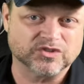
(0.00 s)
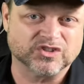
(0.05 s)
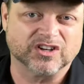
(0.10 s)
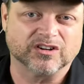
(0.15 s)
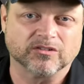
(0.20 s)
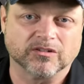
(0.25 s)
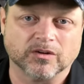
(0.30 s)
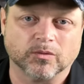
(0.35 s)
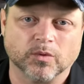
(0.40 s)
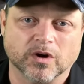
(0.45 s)

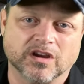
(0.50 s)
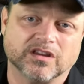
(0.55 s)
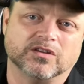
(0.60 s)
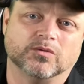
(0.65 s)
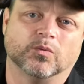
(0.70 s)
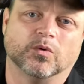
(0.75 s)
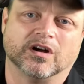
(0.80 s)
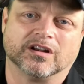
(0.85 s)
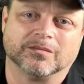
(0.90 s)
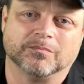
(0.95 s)
generally where you
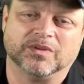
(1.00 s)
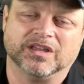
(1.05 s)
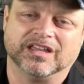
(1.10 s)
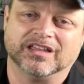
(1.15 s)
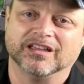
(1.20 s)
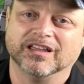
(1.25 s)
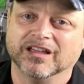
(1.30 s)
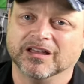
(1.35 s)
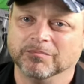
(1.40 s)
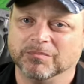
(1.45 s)
wanna
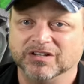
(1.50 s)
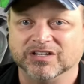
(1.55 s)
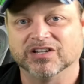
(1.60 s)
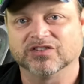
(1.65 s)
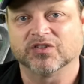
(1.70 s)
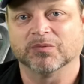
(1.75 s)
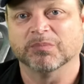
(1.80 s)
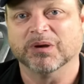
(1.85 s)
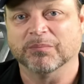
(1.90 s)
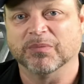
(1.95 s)
be. But
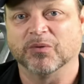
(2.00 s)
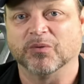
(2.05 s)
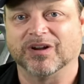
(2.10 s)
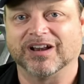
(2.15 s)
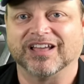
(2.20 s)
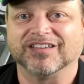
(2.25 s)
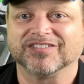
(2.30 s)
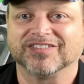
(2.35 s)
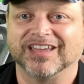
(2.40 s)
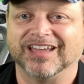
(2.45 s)
just remember what
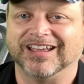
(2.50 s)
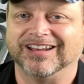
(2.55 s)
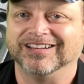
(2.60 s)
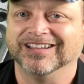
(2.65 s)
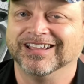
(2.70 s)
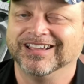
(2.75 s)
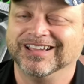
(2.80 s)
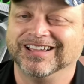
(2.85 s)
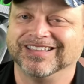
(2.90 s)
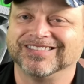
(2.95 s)
I said,
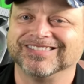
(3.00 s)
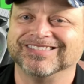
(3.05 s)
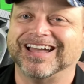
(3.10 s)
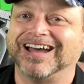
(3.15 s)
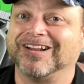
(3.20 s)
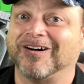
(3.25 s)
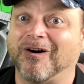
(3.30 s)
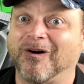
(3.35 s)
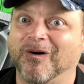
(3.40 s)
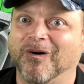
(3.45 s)
it's
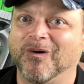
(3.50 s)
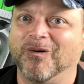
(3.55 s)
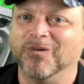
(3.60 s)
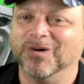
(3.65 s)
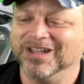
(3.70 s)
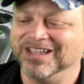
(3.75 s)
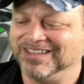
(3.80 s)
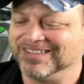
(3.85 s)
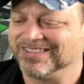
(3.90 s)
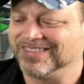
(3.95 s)
not
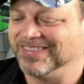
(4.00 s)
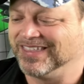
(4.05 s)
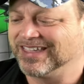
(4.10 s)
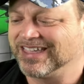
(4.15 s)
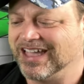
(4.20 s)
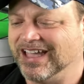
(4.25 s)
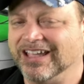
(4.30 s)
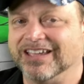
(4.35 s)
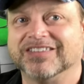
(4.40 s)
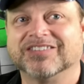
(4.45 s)
always the
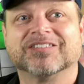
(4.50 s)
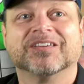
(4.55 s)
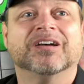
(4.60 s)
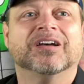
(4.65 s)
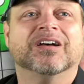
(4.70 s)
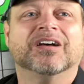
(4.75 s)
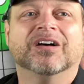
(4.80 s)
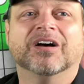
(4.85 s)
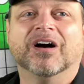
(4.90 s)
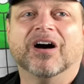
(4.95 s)
case.
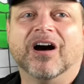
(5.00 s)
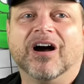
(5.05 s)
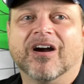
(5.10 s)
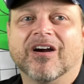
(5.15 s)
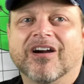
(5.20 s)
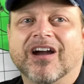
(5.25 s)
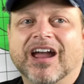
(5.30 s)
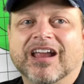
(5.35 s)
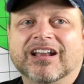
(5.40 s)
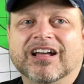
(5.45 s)
All
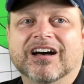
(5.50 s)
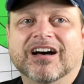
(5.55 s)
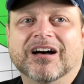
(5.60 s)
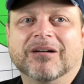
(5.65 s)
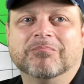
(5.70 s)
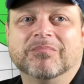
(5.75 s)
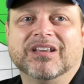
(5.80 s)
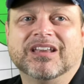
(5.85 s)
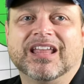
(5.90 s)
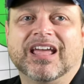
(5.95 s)
right,
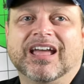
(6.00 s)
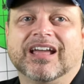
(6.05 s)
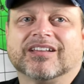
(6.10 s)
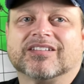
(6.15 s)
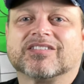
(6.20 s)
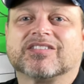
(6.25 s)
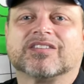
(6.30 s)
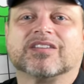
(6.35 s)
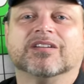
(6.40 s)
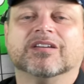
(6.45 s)
up
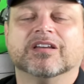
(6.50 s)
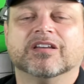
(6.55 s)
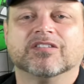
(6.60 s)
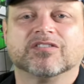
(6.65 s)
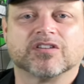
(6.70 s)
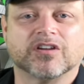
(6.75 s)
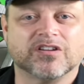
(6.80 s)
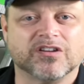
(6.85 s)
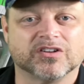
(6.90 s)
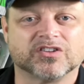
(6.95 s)
next.
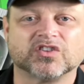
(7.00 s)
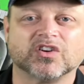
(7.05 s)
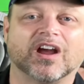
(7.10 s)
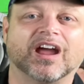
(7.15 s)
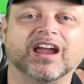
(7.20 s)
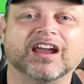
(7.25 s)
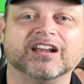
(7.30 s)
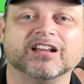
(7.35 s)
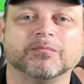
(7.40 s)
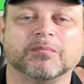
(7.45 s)
So you're
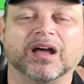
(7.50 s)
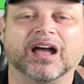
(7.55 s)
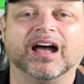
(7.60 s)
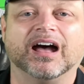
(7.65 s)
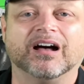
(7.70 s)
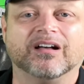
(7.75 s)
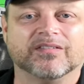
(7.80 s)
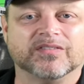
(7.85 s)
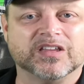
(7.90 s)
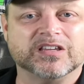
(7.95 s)
trying them
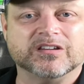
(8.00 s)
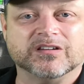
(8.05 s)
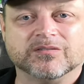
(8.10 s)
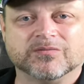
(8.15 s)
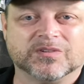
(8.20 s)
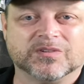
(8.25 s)
out, then you